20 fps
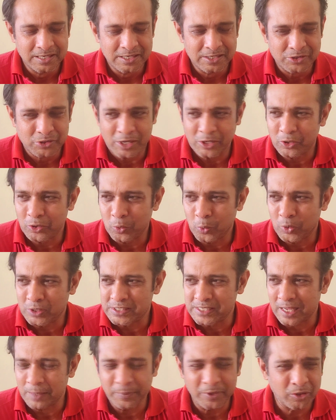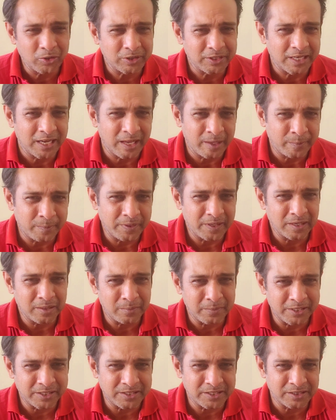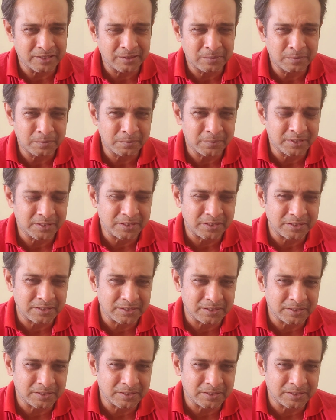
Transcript: So I don't know what's happening on the IPL meter, but